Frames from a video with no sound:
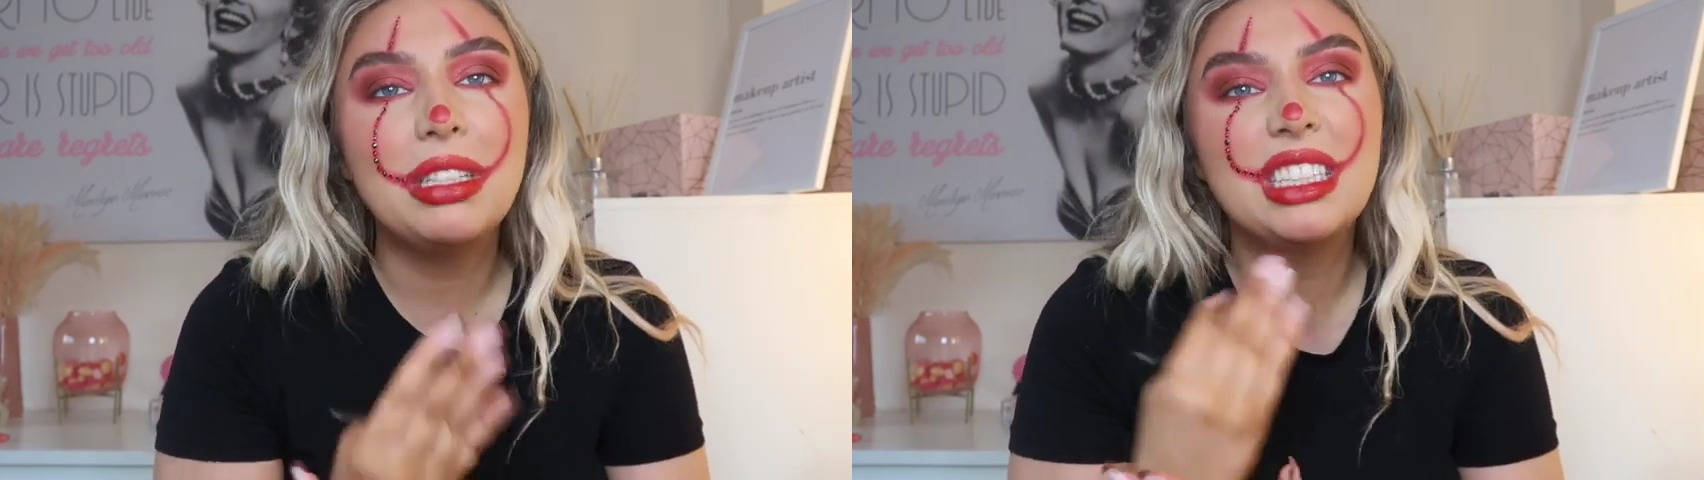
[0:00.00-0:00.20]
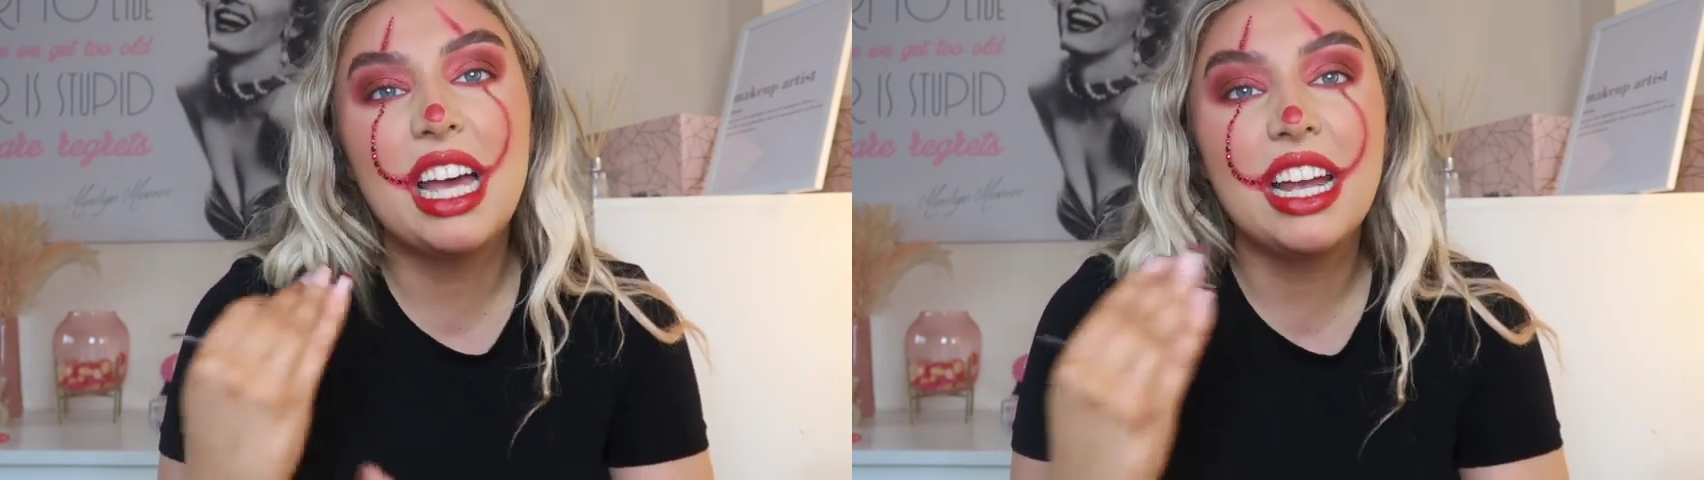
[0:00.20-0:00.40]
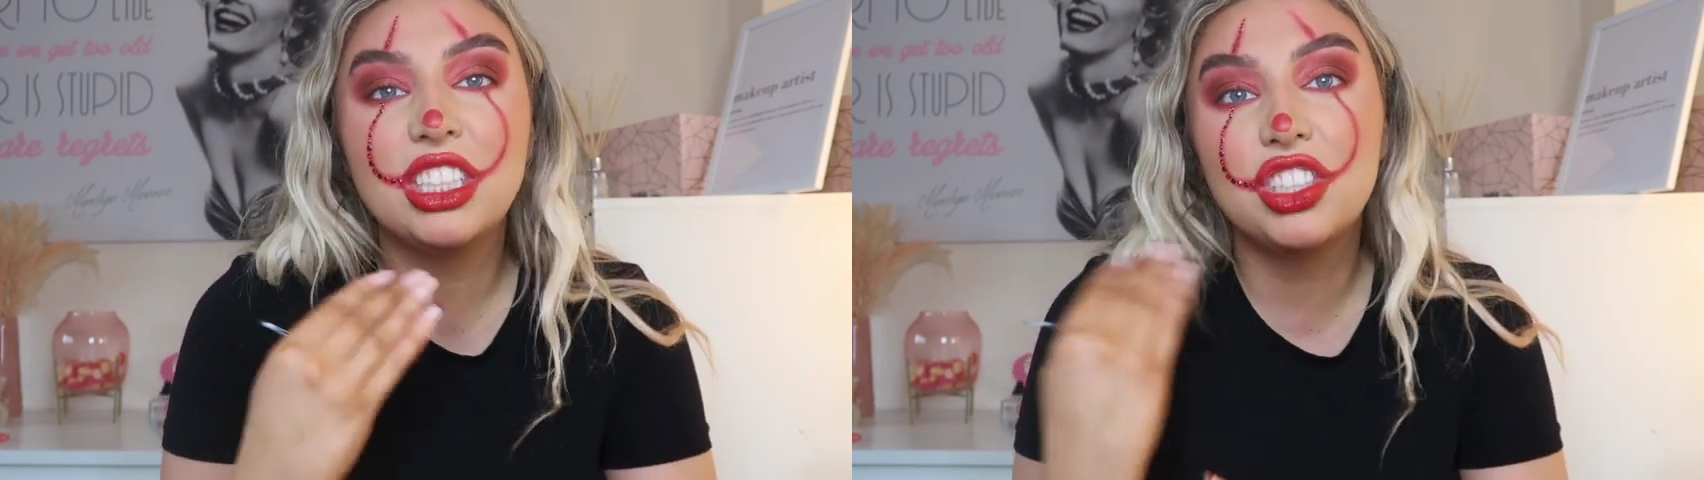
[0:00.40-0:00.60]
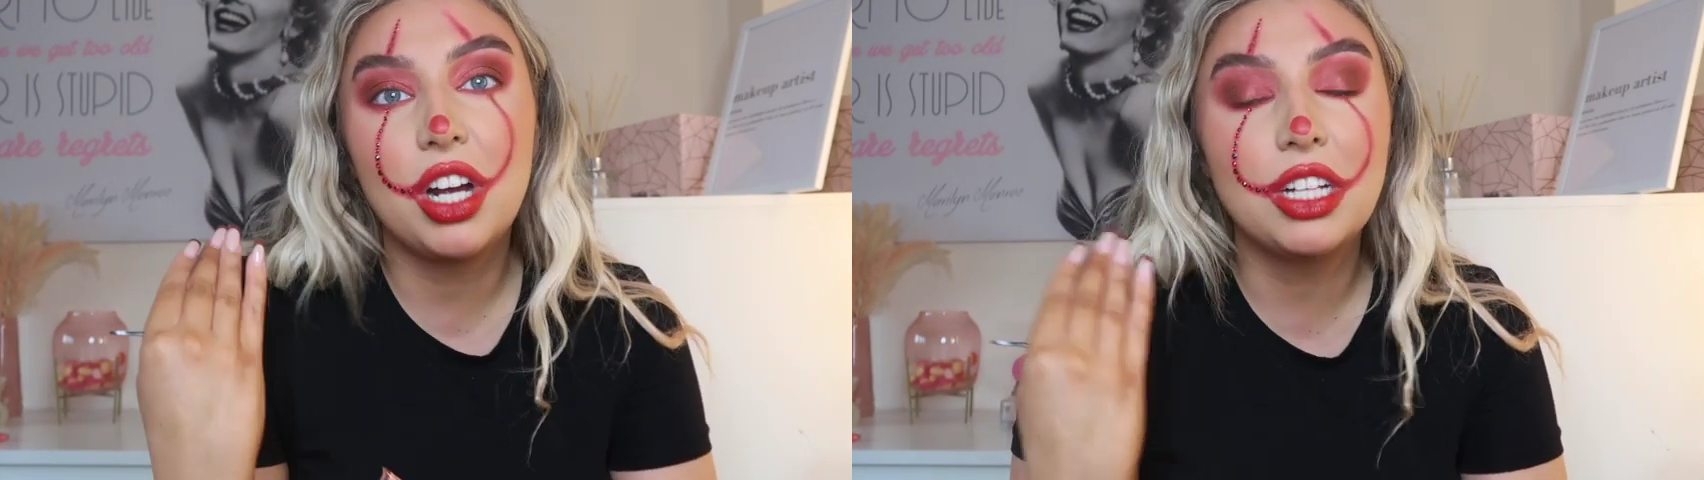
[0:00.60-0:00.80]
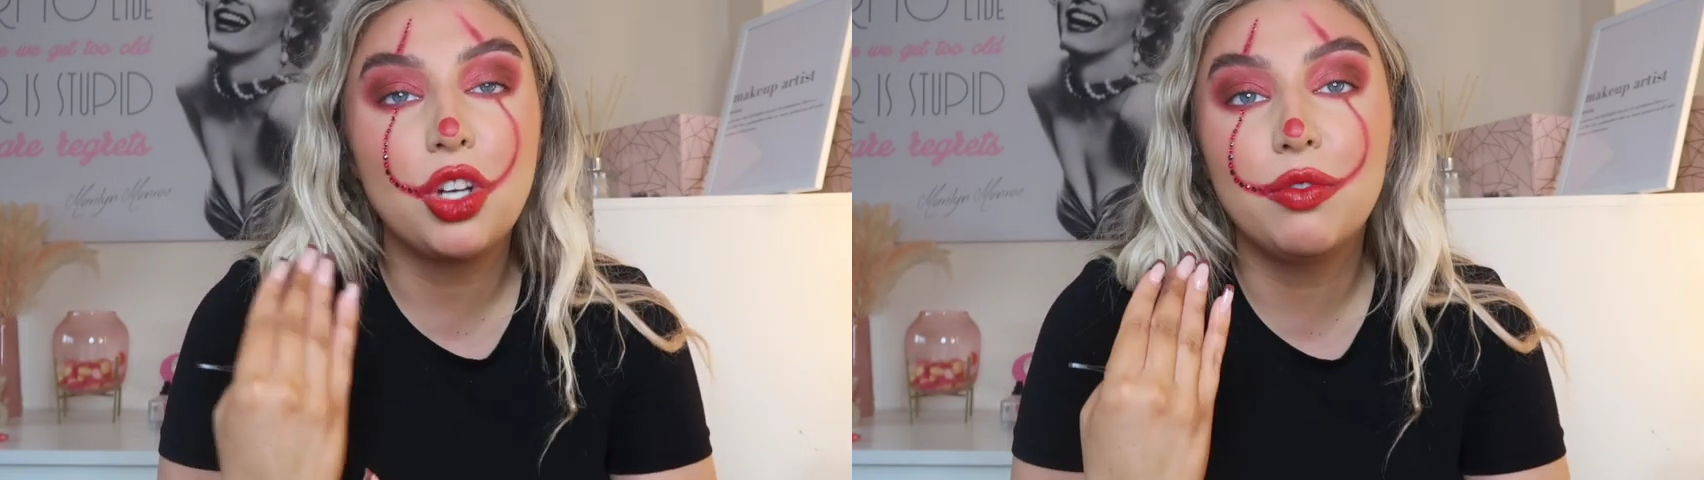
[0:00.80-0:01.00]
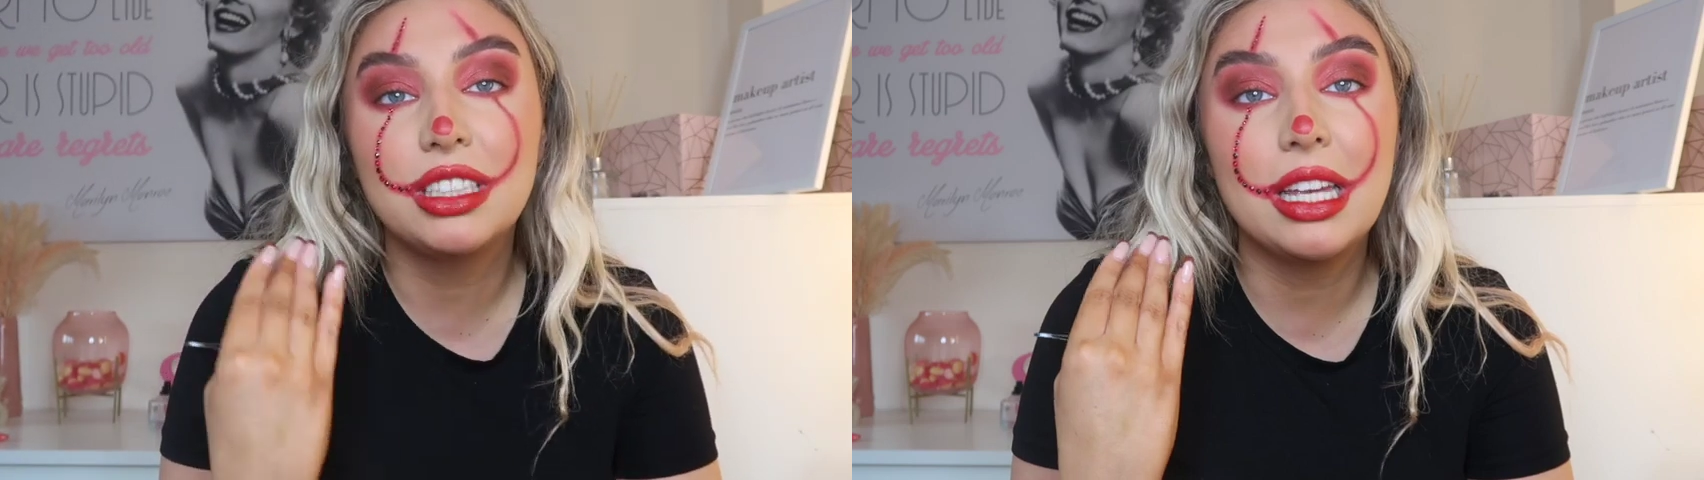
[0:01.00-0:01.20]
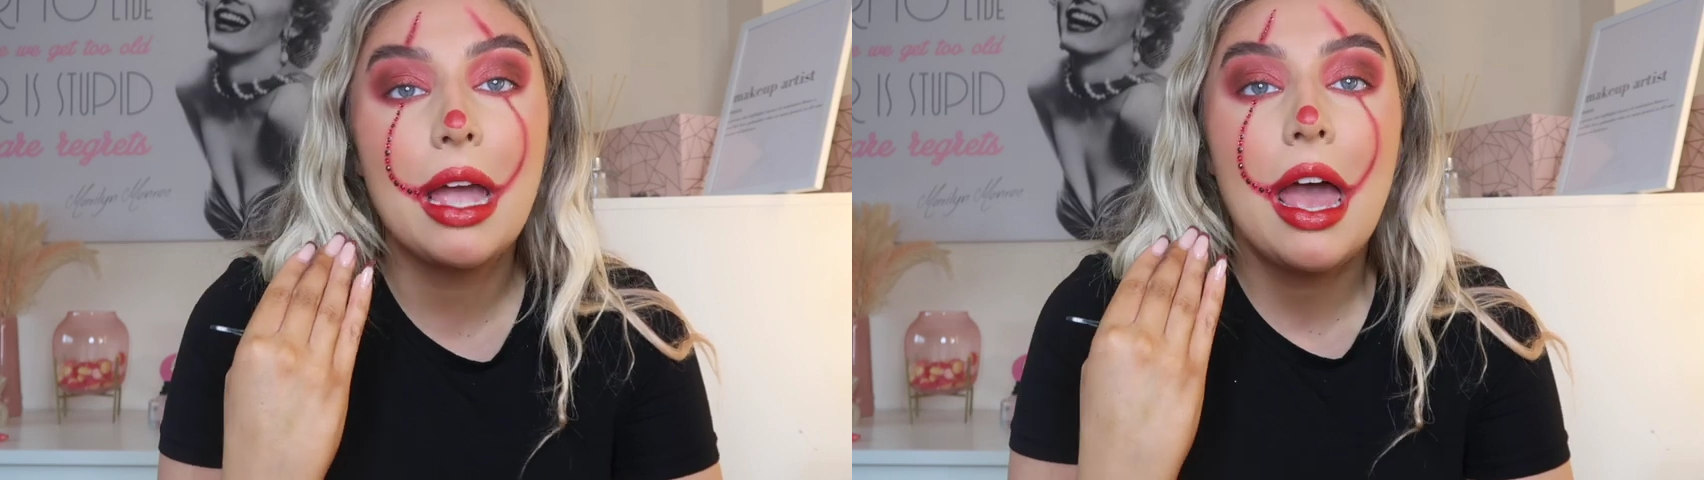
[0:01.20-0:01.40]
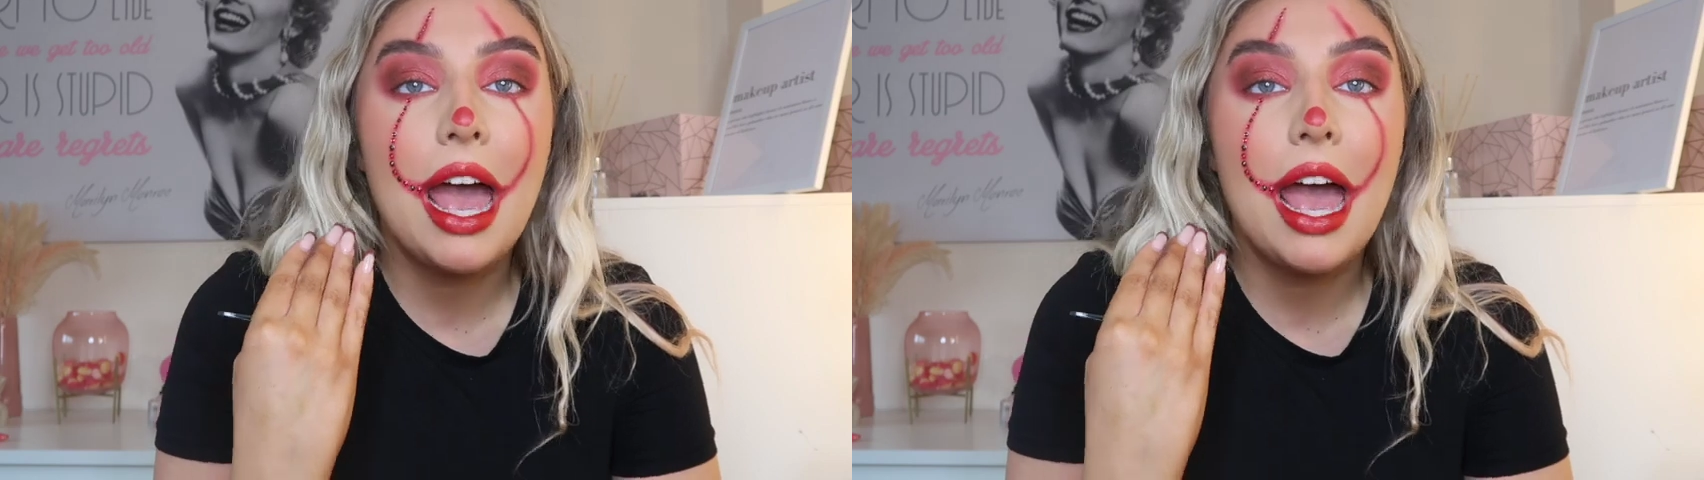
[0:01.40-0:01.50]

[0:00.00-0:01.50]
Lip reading: would say is try to obviously,